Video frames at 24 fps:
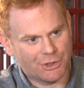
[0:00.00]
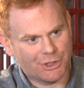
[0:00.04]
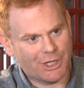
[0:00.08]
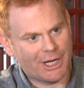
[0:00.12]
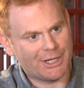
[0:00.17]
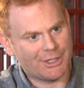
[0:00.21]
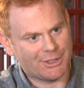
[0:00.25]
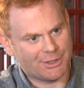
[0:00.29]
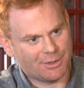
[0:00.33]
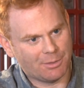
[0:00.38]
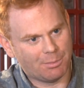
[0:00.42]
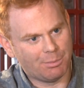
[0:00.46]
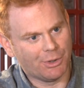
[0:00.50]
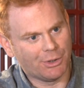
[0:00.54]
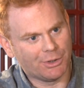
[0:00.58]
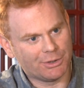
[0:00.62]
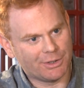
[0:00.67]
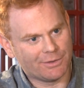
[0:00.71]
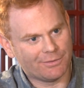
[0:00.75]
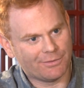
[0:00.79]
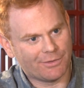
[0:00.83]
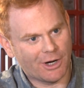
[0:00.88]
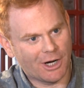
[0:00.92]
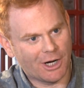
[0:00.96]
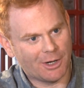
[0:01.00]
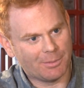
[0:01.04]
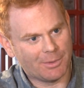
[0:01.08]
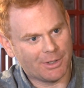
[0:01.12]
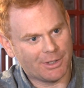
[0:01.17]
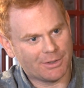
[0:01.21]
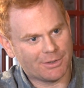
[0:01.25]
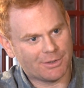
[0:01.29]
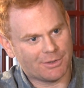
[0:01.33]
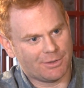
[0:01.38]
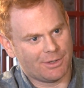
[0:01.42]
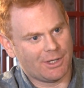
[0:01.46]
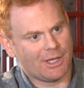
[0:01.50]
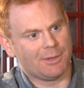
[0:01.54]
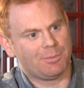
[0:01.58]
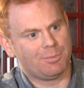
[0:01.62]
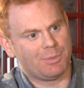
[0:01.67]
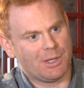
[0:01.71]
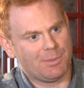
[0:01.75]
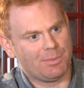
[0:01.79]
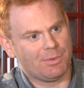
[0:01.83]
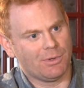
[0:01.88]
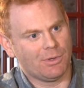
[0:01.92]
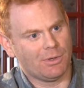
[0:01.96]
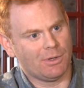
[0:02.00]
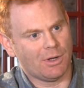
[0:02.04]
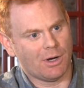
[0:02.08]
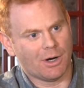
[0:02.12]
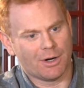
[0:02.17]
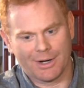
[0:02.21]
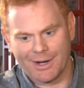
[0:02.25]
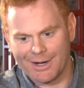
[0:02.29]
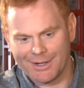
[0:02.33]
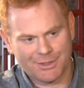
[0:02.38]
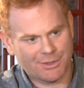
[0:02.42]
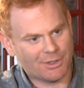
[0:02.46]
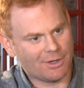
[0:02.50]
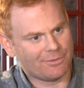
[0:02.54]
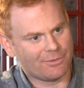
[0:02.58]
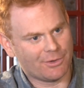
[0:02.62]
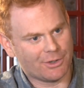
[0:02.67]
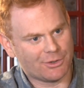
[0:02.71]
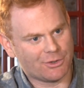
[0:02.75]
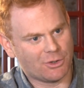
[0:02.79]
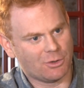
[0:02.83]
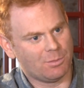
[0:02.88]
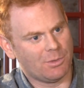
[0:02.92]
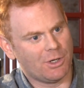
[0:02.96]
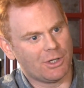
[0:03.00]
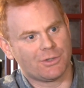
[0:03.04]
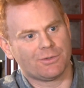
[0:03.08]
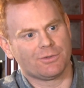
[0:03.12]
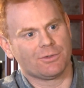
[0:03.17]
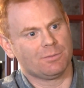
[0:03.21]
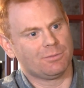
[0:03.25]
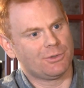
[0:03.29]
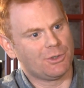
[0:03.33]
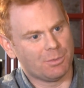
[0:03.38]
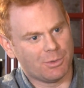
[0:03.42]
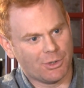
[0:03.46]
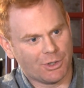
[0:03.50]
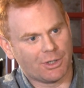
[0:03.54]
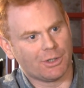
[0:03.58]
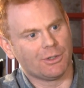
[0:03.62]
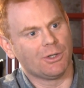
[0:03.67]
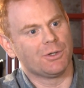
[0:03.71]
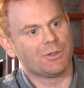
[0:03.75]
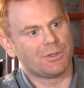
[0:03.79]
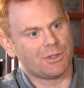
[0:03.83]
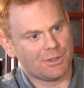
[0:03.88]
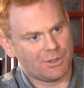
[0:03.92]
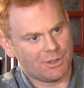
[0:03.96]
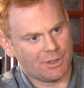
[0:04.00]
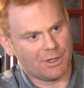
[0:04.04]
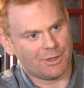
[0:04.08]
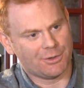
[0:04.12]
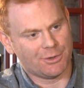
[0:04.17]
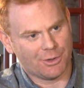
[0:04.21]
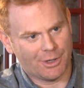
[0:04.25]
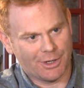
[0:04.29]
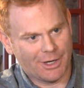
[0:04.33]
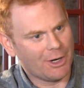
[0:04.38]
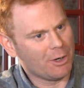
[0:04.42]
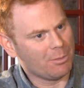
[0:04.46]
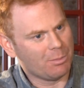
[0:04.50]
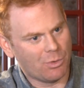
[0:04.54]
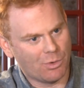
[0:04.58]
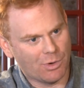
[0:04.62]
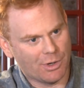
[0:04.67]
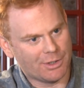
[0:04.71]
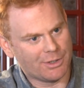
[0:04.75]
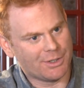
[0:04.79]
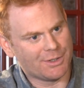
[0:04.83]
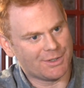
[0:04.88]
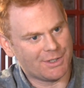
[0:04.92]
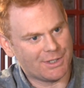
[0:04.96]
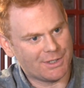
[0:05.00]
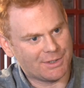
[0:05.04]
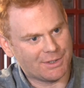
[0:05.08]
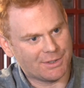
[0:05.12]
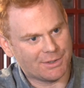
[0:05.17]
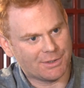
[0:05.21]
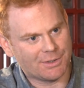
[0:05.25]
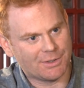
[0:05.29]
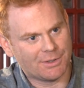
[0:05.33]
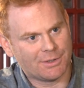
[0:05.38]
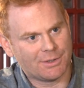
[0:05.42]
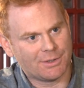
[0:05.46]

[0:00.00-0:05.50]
change the built environment so that people are not suffering so much from tuberculosis and other airborne diseases?